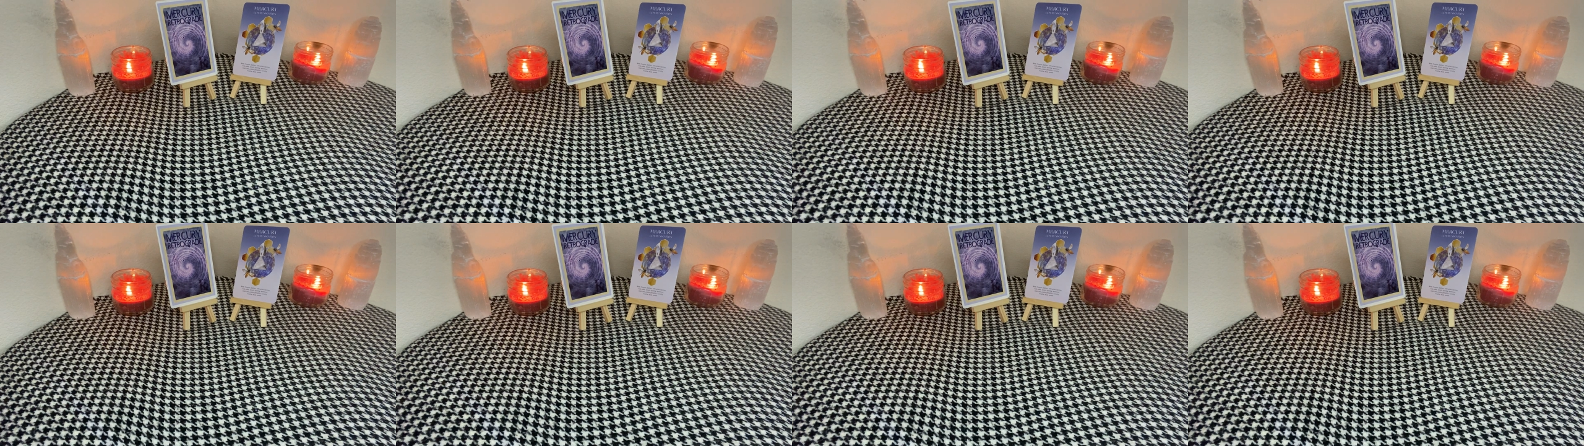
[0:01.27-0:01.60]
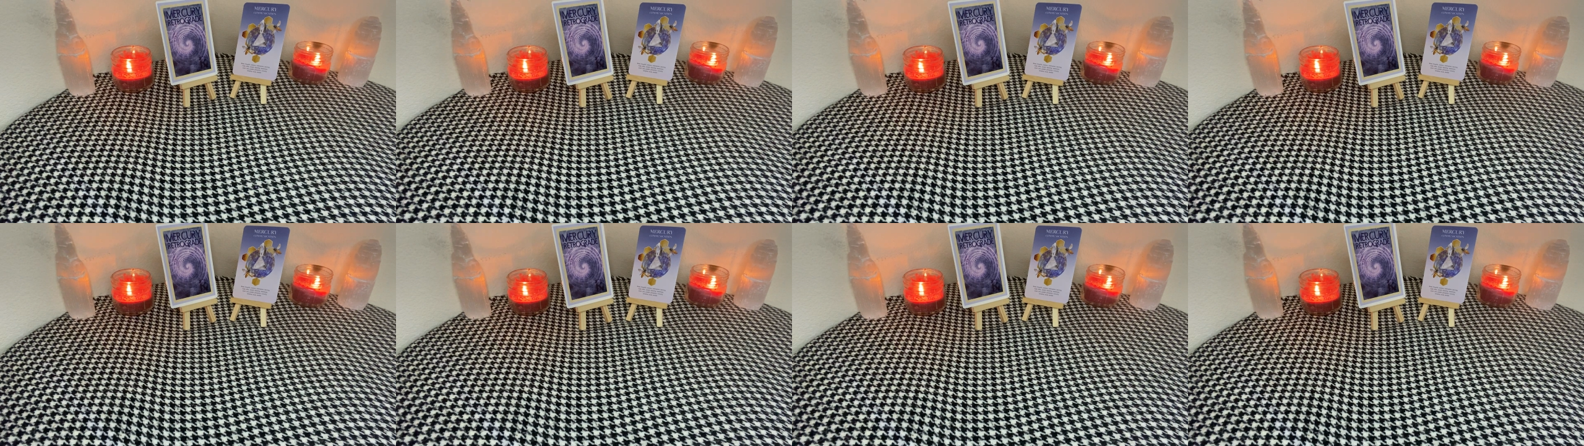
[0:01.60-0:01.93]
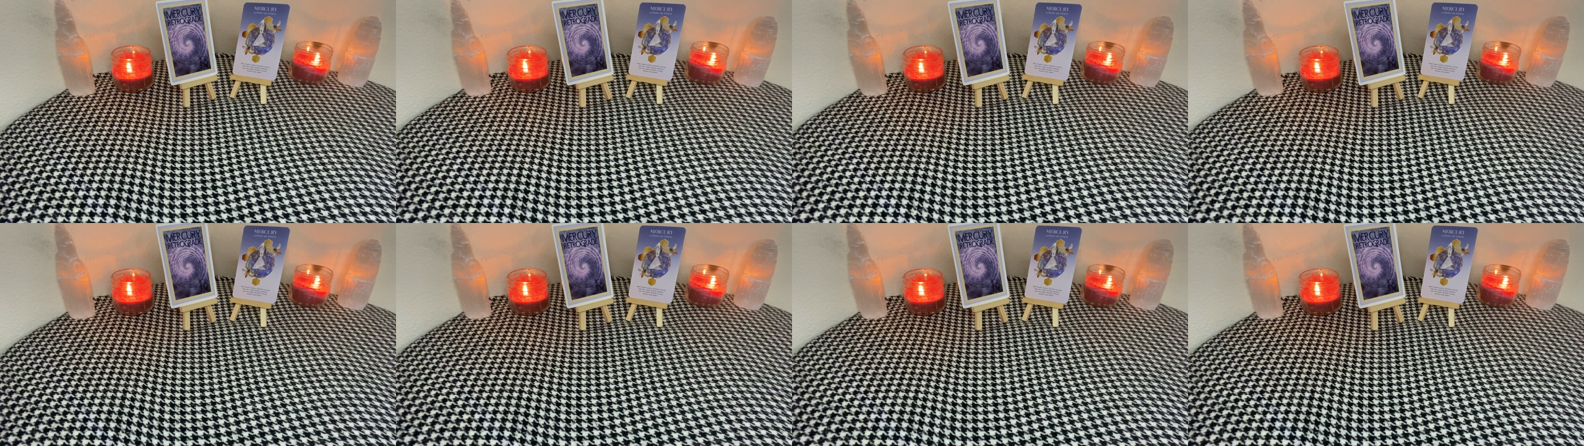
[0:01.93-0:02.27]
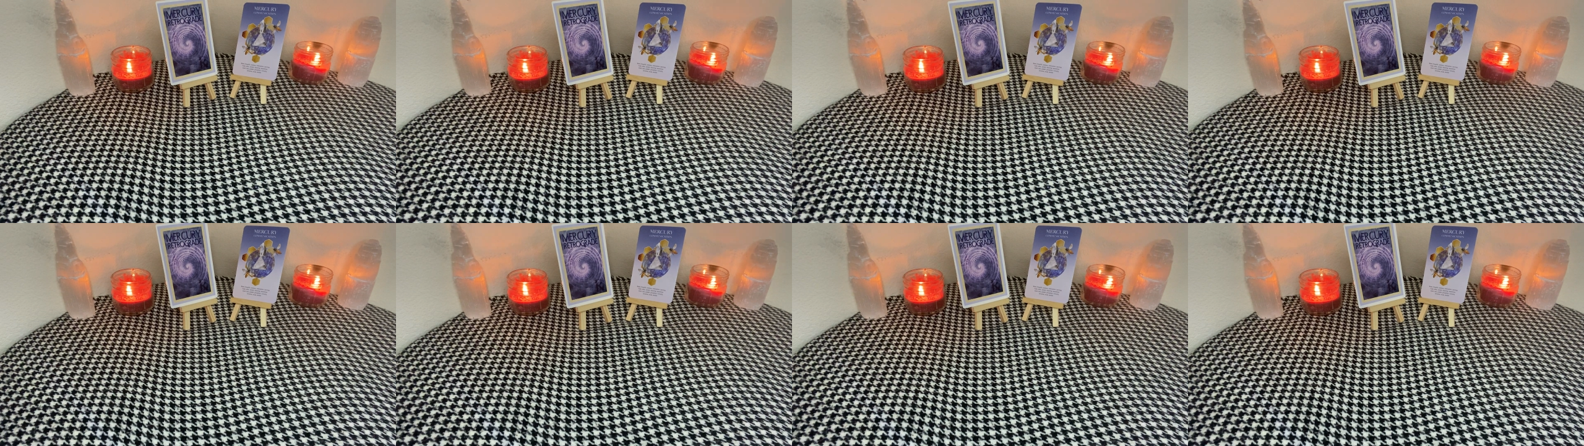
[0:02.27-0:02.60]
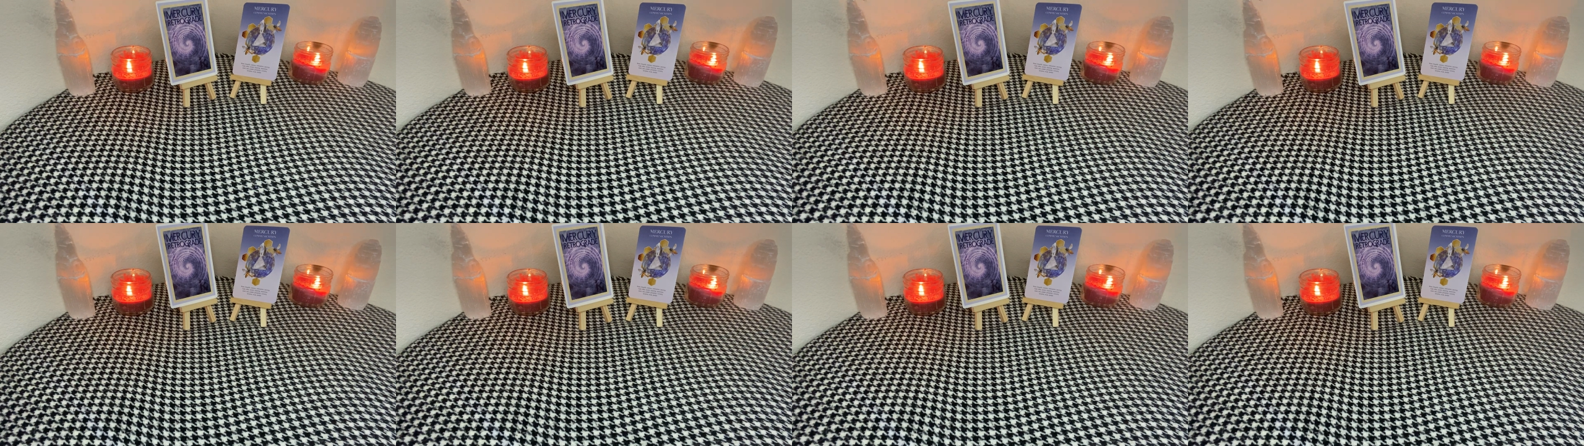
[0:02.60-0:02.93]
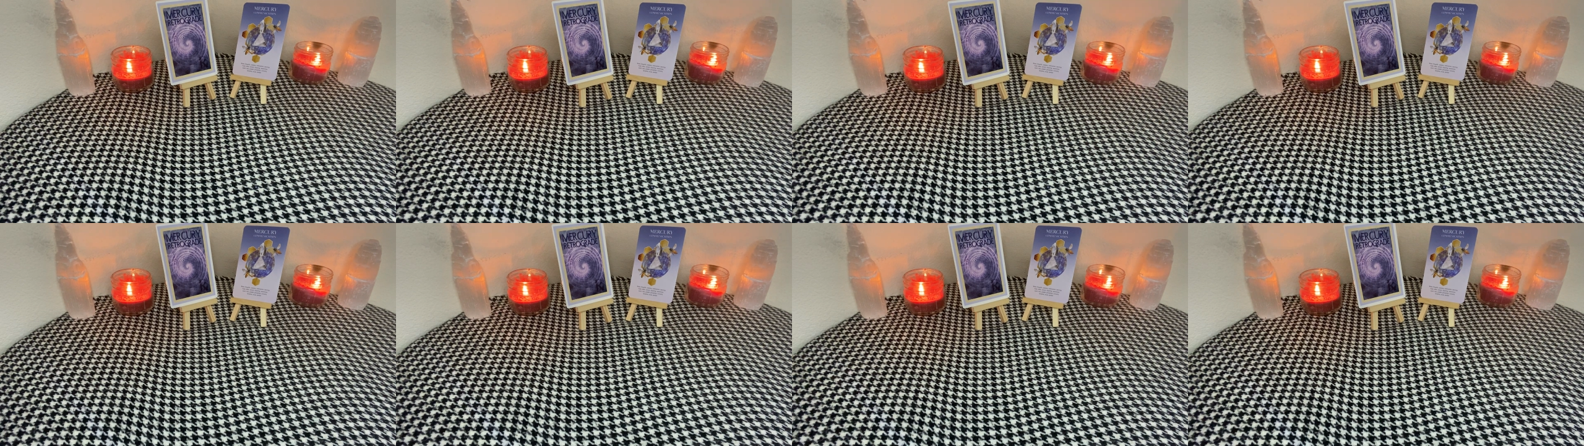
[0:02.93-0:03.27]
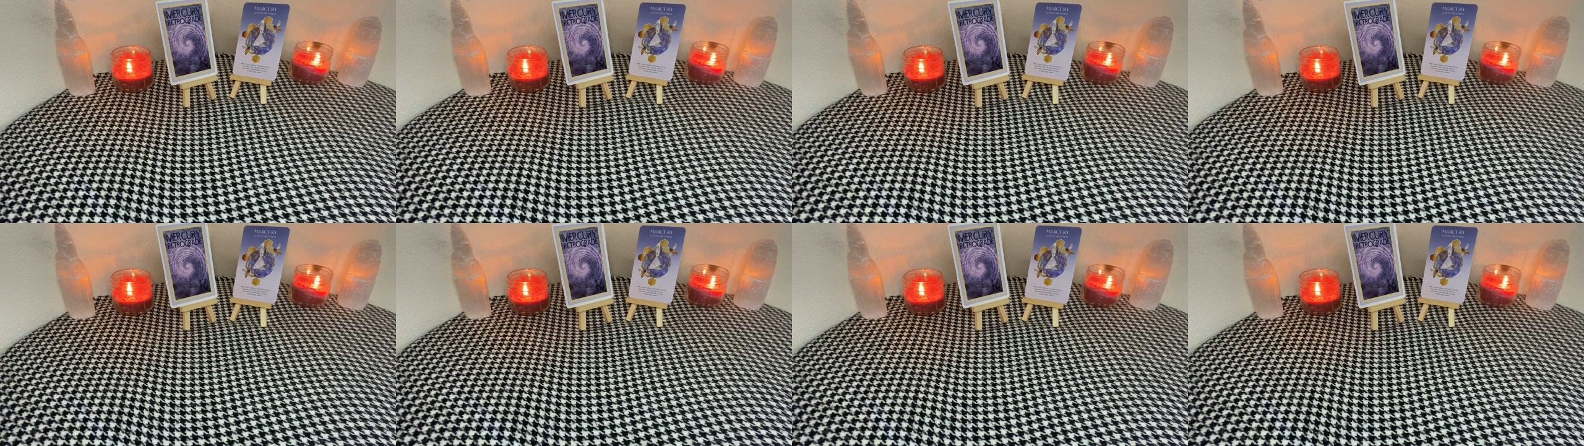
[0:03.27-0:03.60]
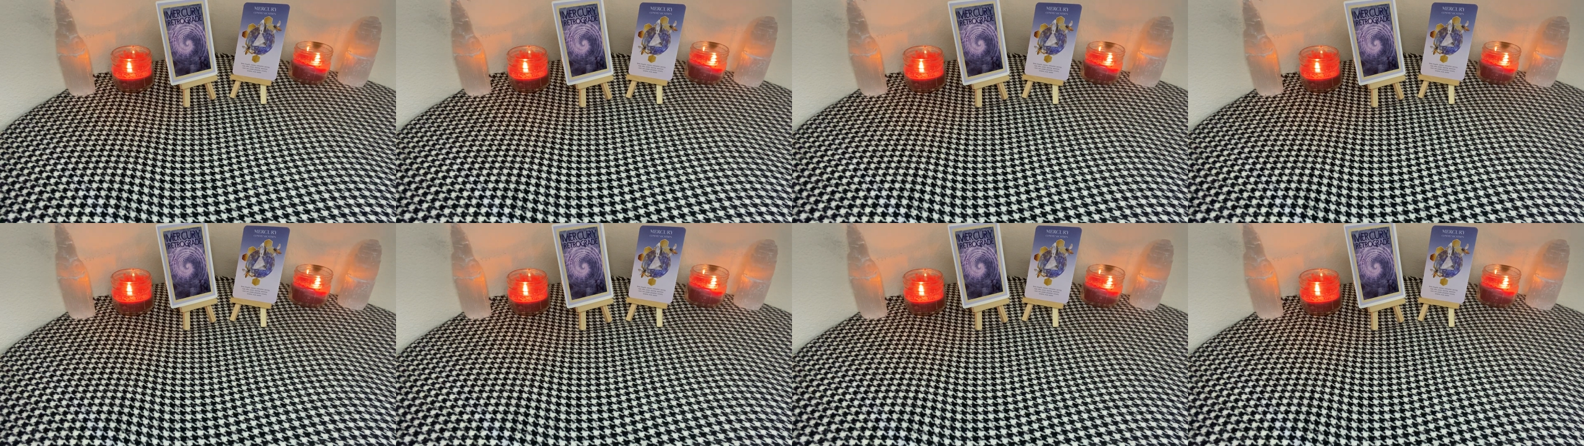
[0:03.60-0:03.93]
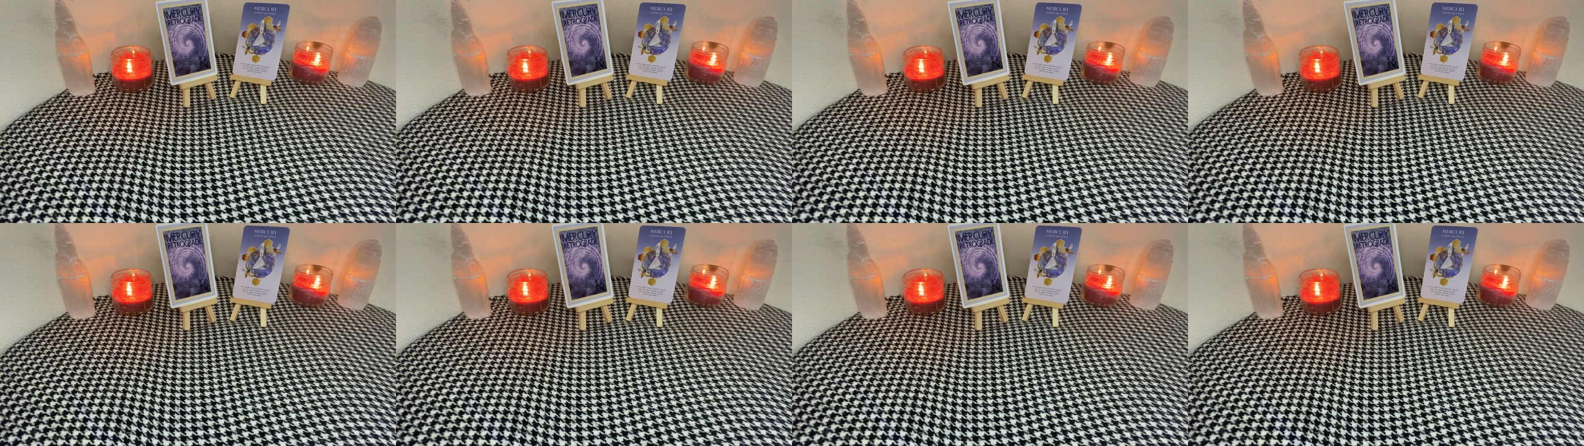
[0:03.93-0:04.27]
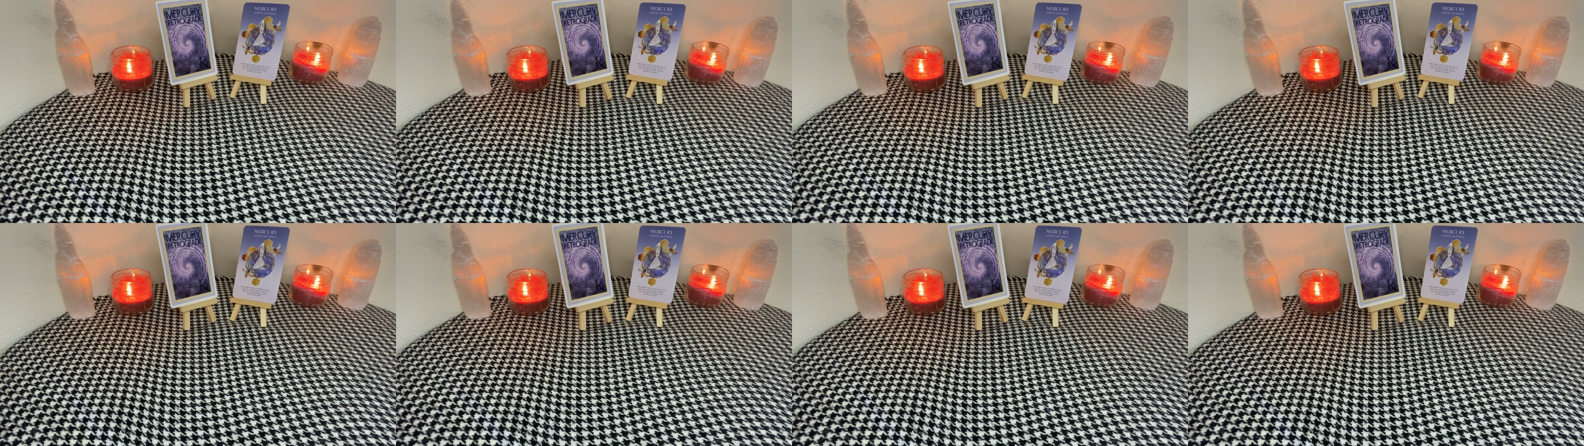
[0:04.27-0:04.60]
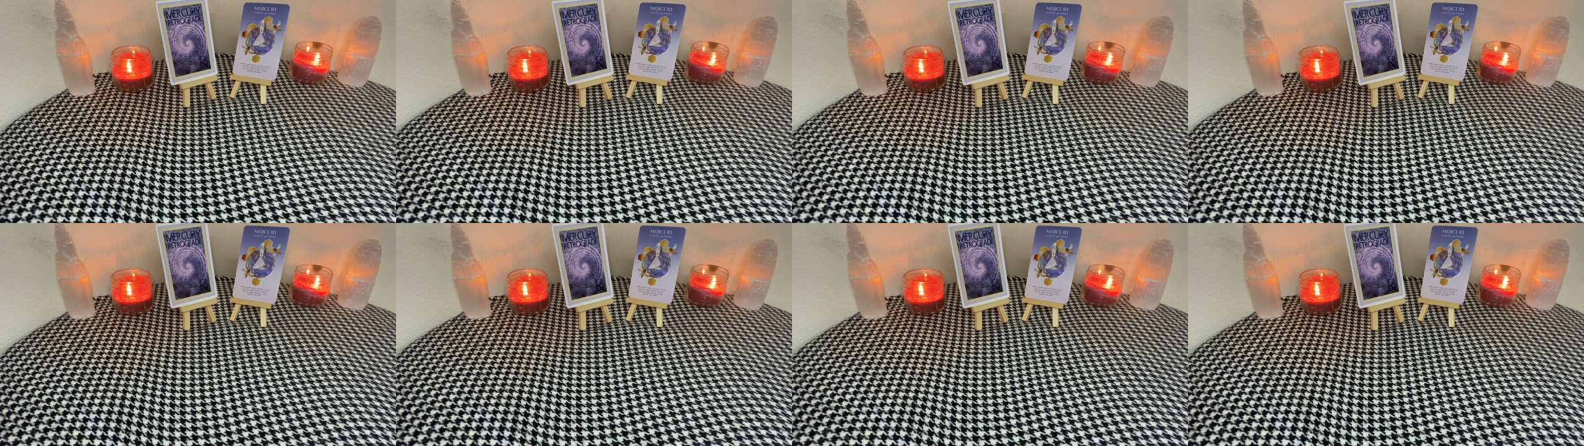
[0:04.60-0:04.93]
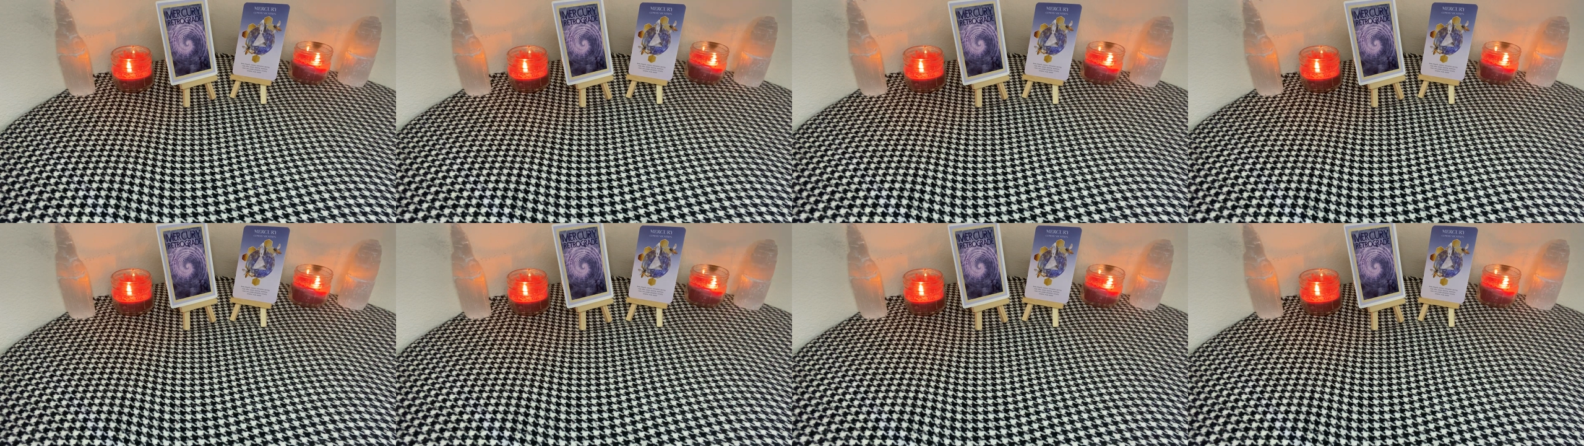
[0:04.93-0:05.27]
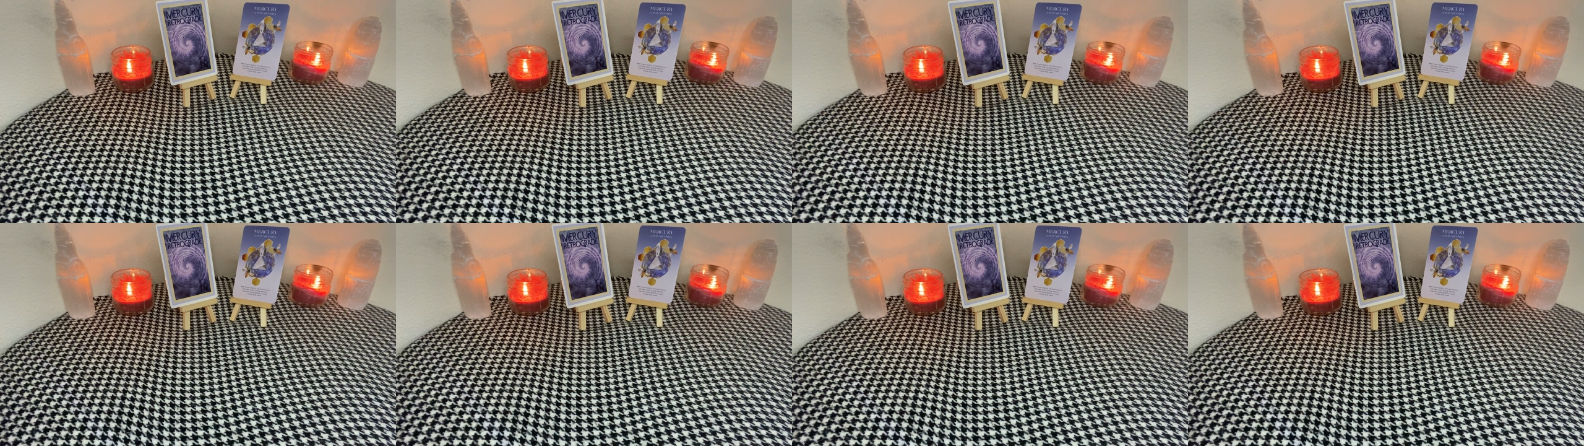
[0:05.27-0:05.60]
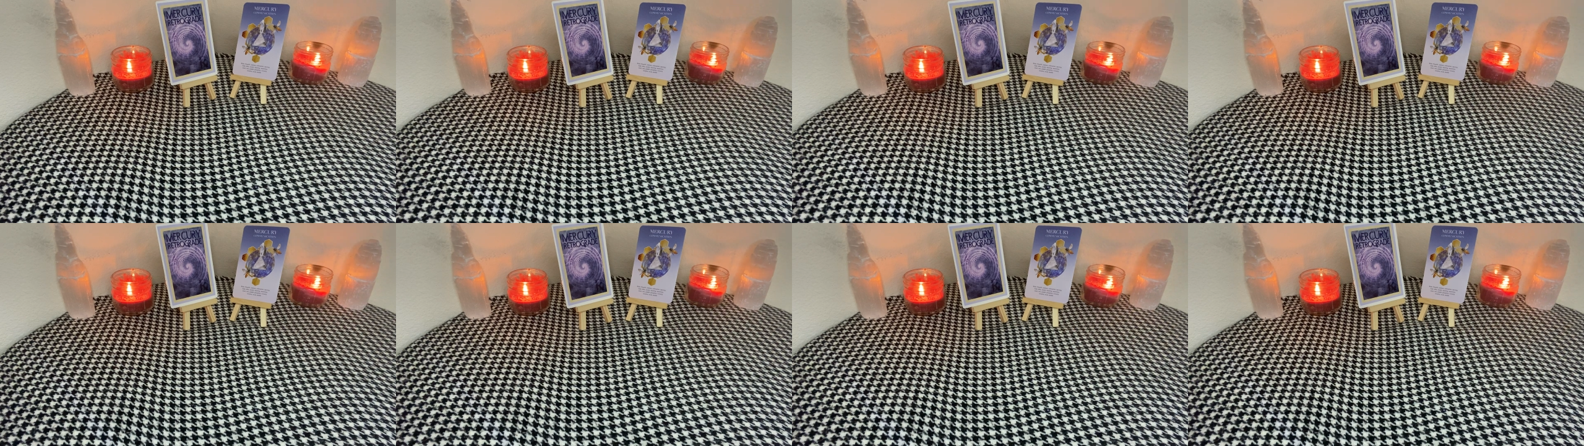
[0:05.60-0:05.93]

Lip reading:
[unreadable: no face in view]